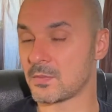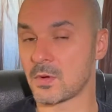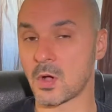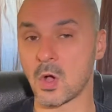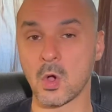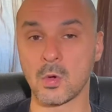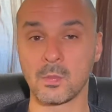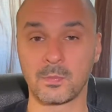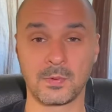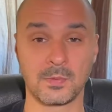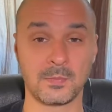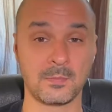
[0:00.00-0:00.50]

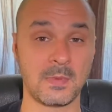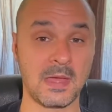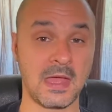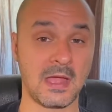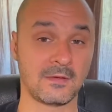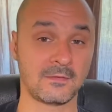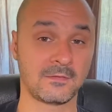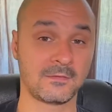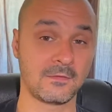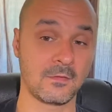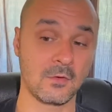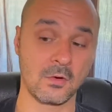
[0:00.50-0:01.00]
open
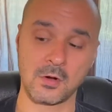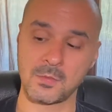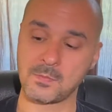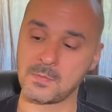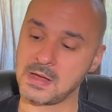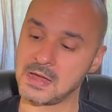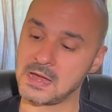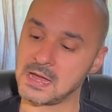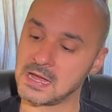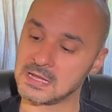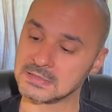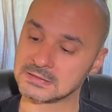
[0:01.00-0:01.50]
back
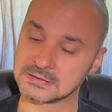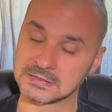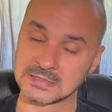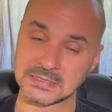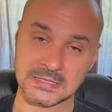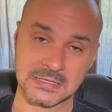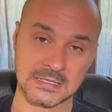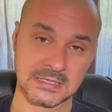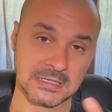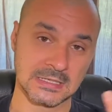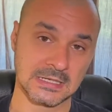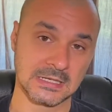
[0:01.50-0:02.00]
format,
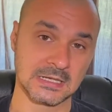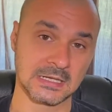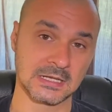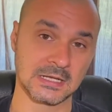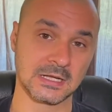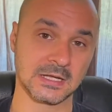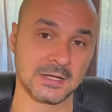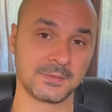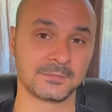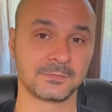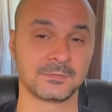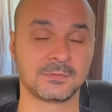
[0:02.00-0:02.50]

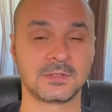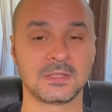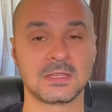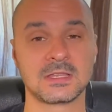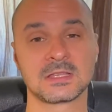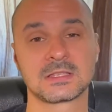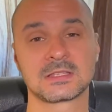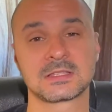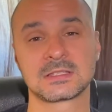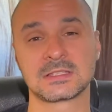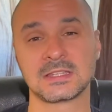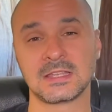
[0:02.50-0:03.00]

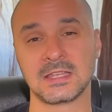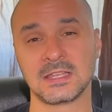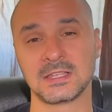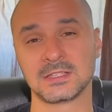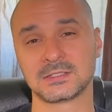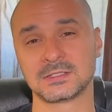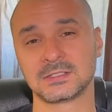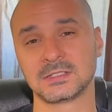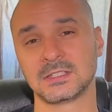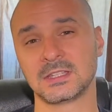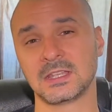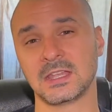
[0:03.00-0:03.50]
these tend
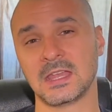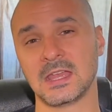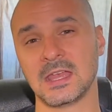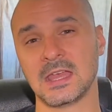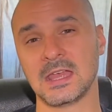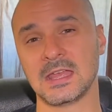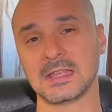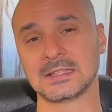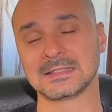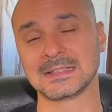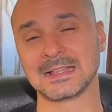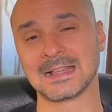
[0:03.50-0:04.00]
to
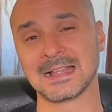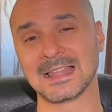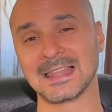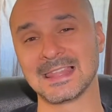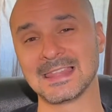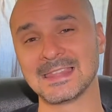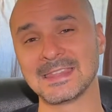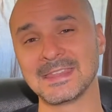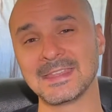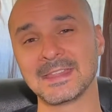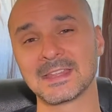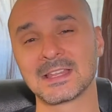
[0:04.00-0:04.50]
get a
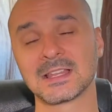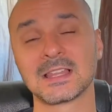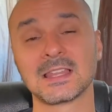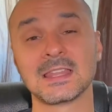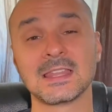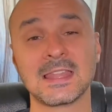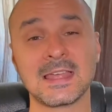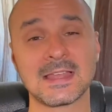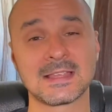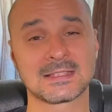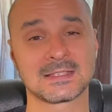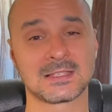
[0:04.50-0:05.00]
little
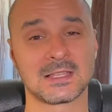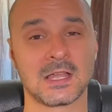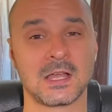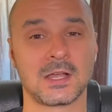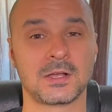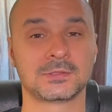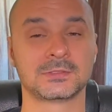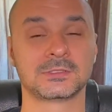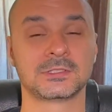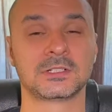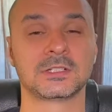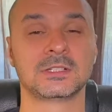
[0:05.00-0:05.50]
less
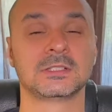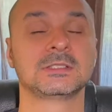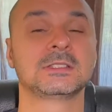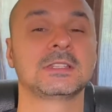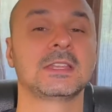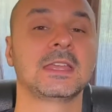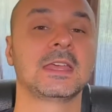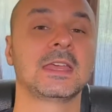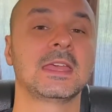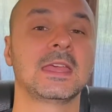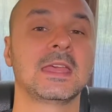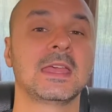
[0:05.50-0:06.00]
louder
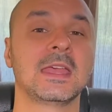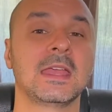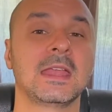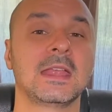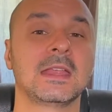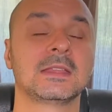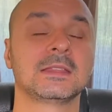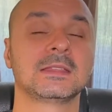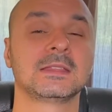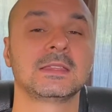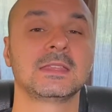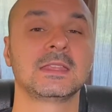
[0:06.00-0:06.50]

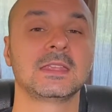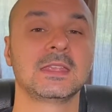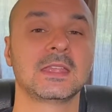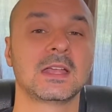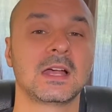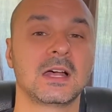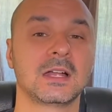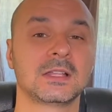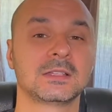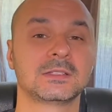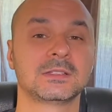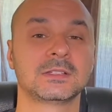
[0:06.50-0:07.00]
than the
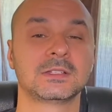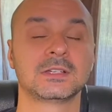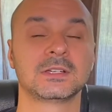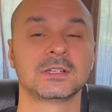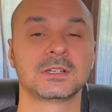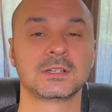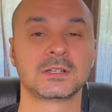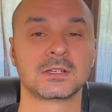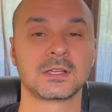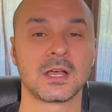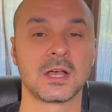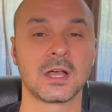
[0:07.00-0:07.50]

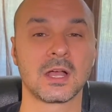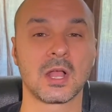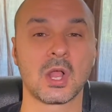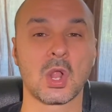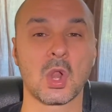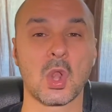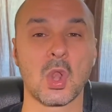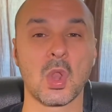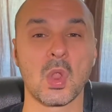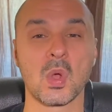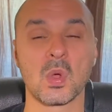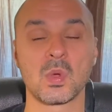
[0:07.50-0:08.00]
other
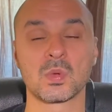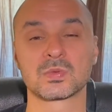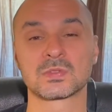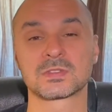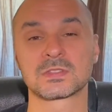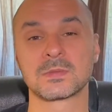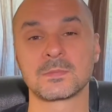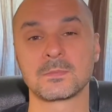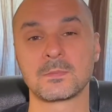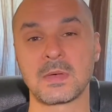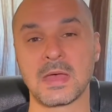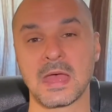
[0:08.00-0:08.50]
closed
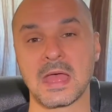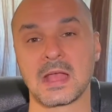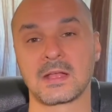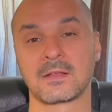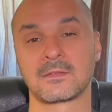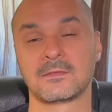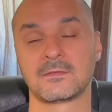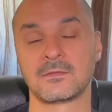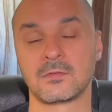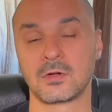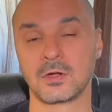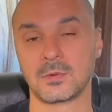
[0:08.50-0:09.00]
back
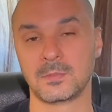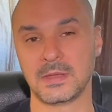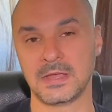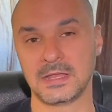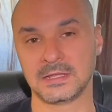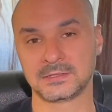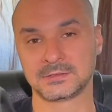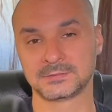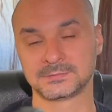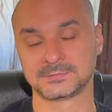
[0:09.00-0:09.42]
format.